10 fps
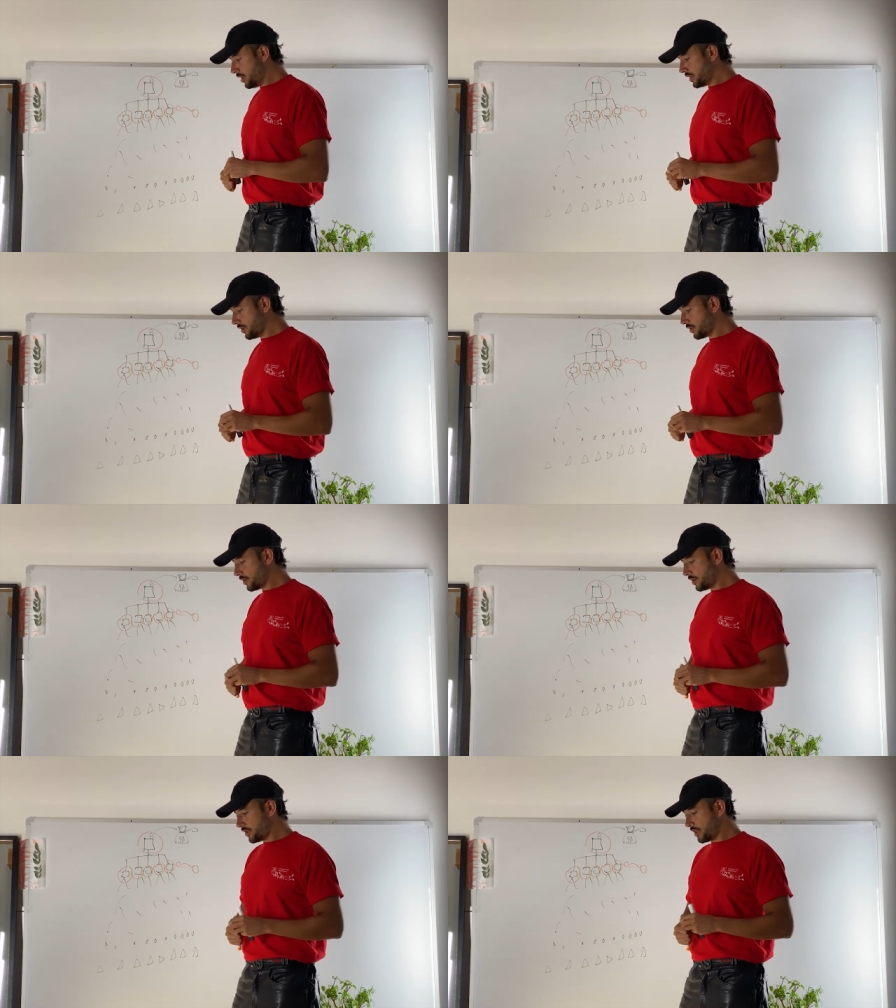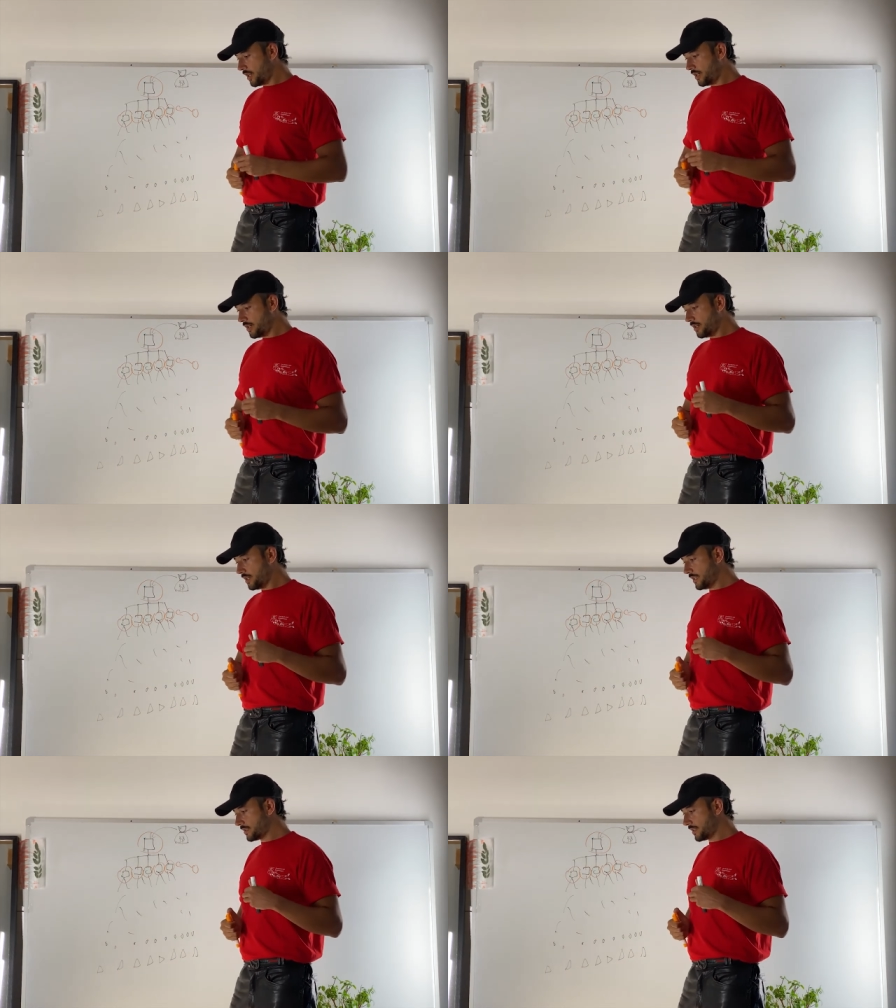The other, uh,
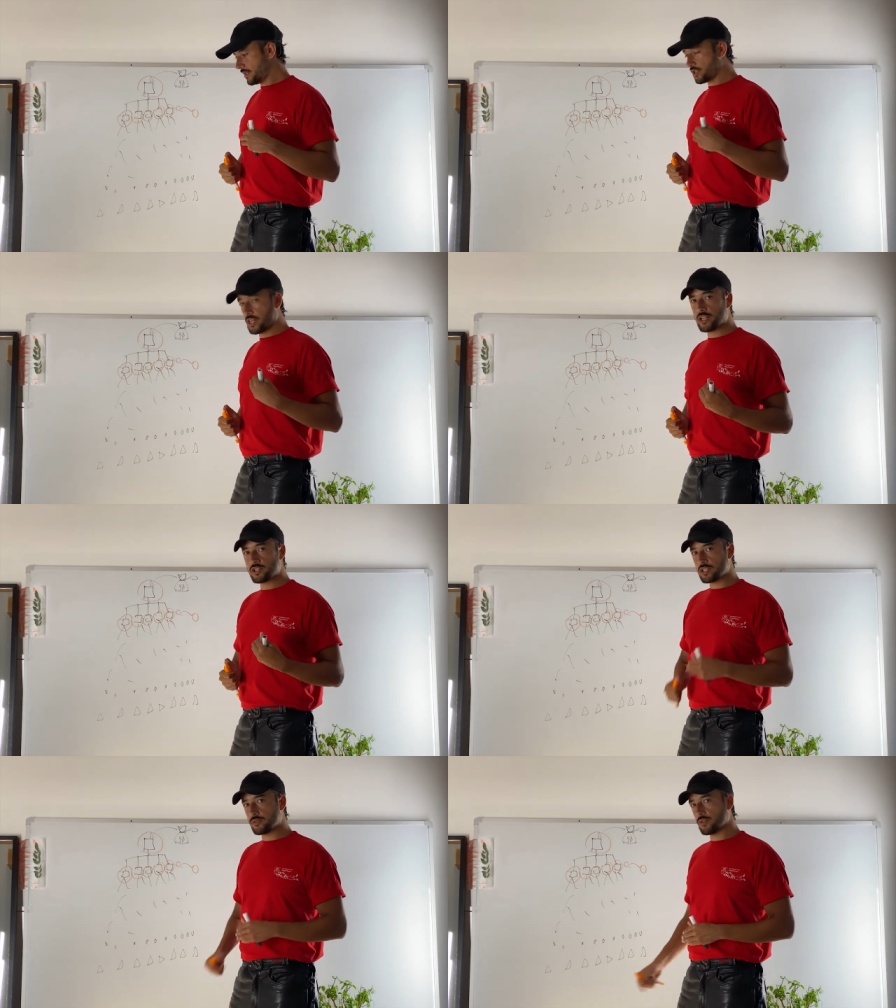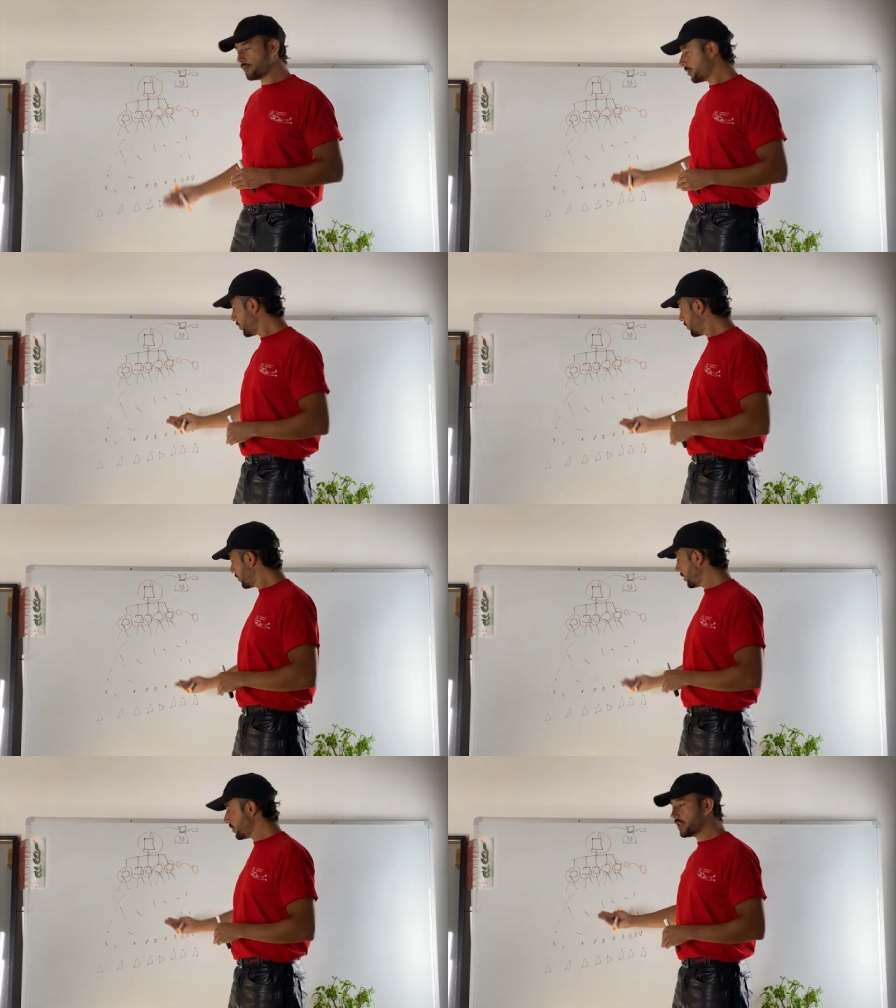let's say, challenge is for the people who
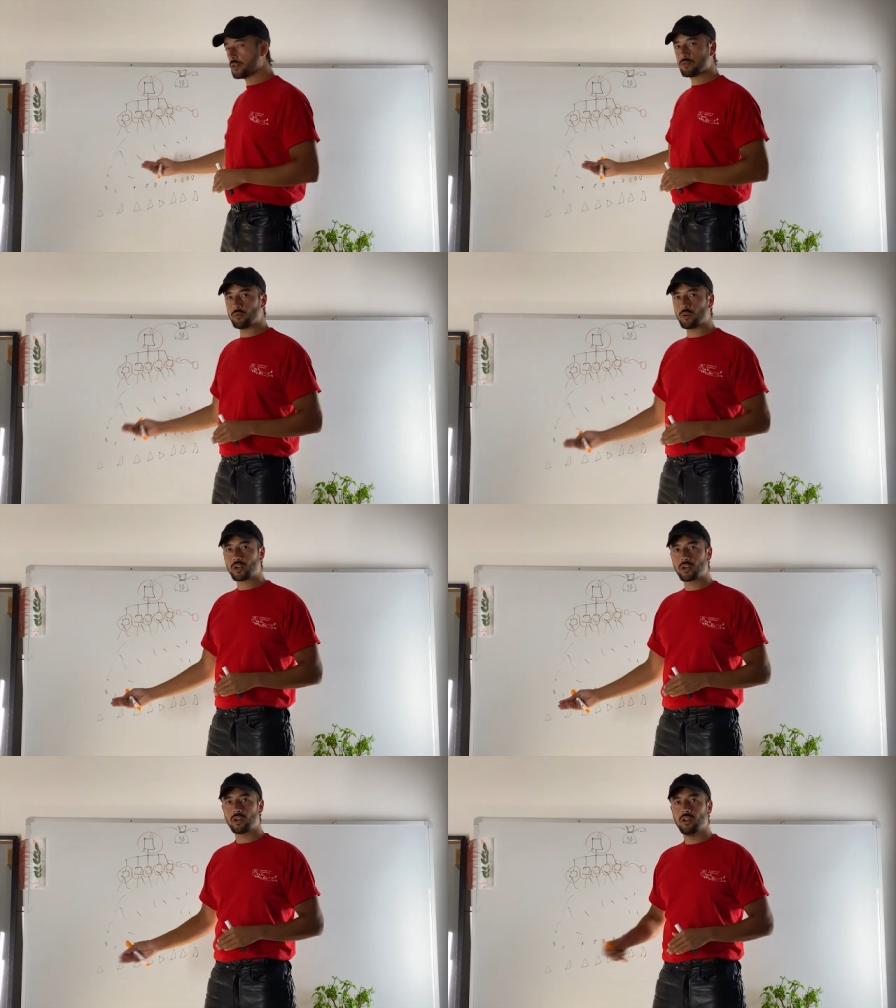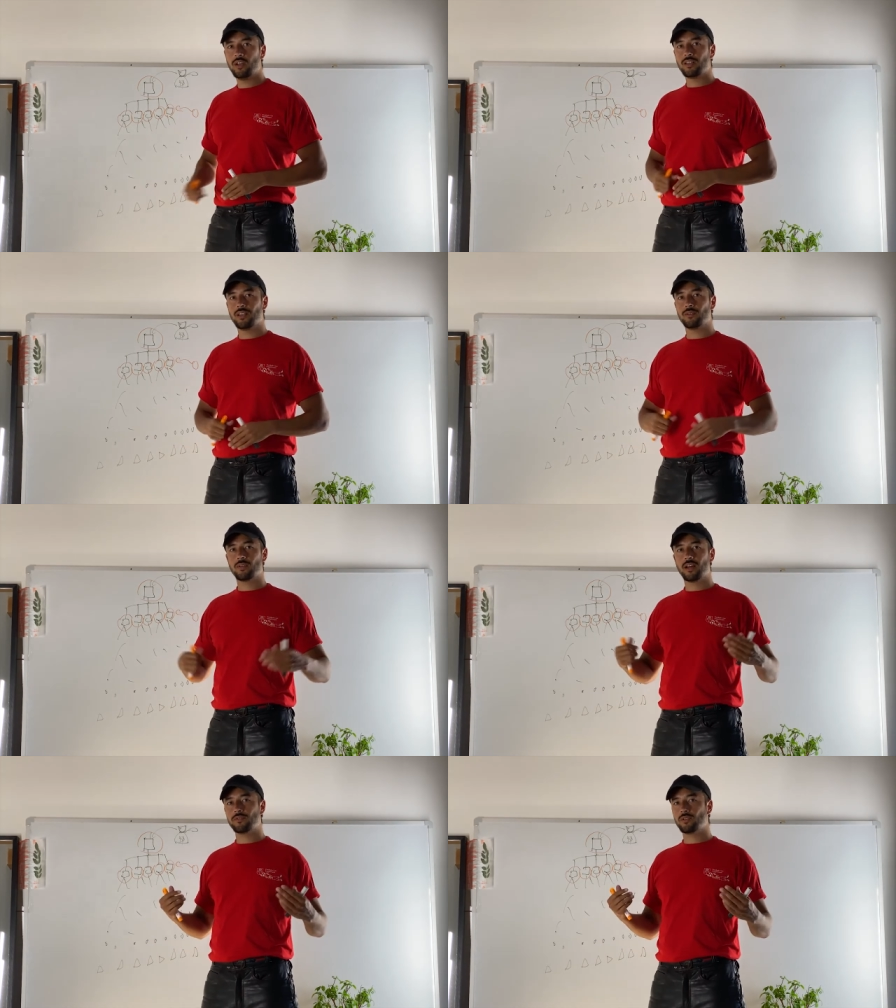come here to work they
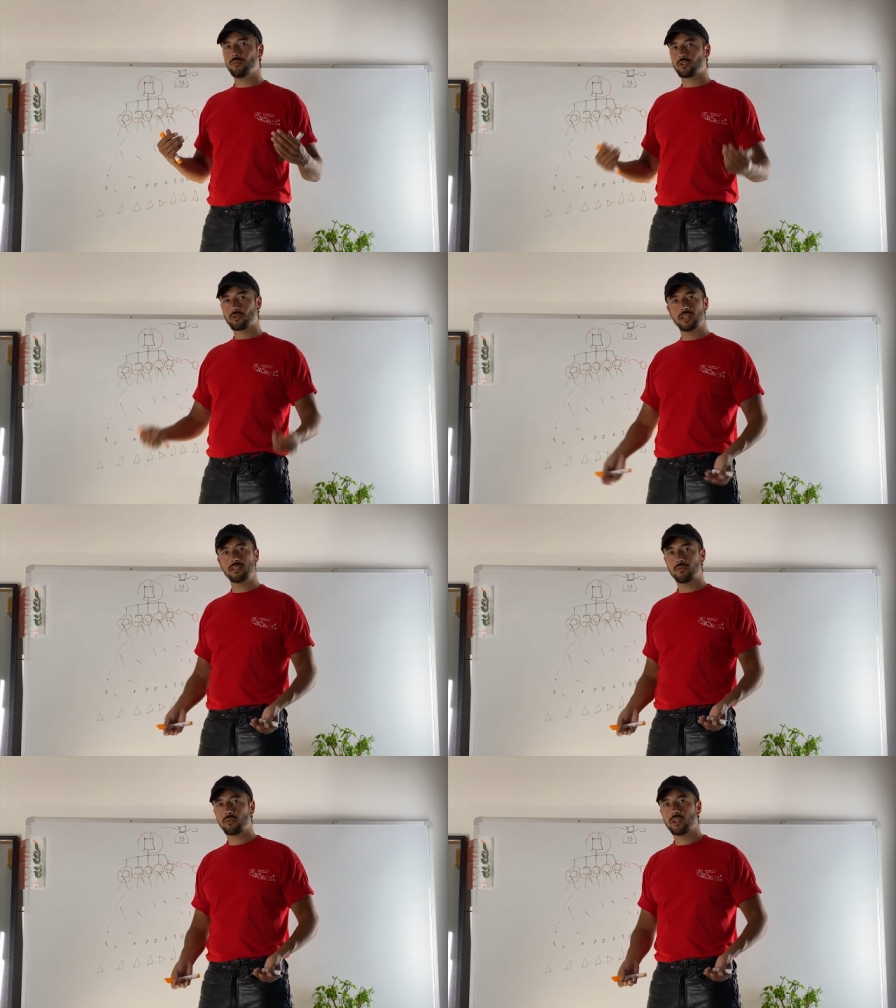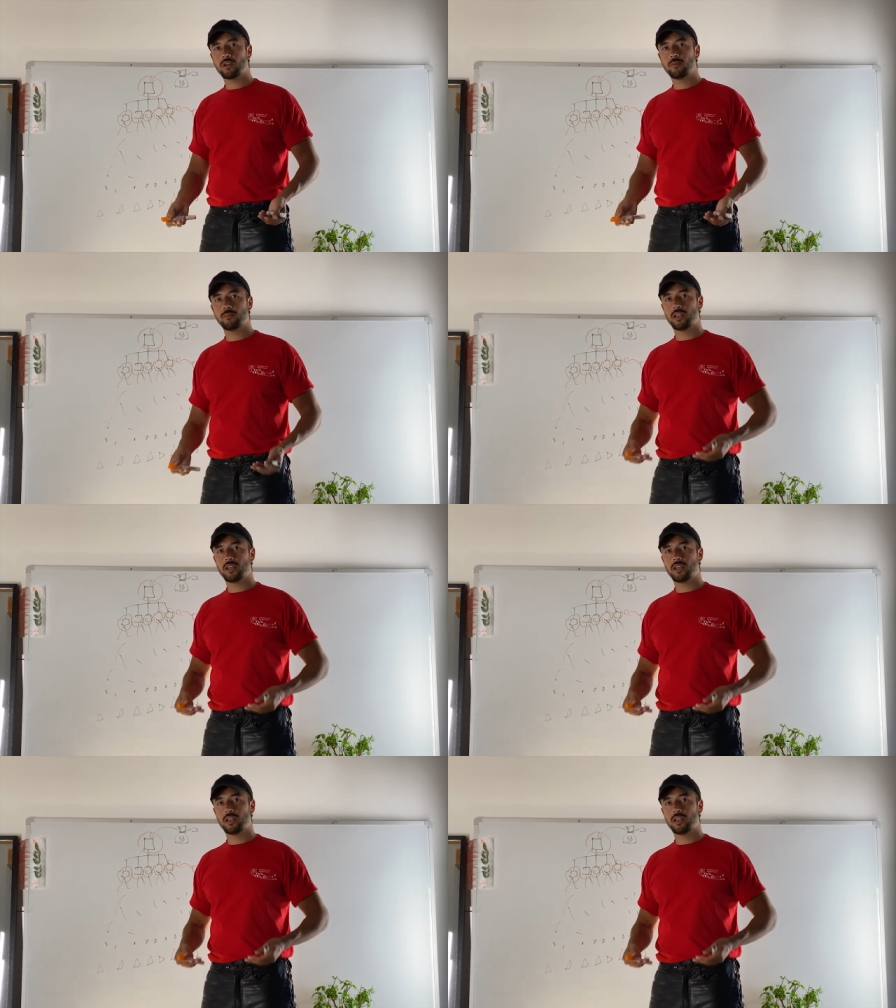don't have so much creative freedom.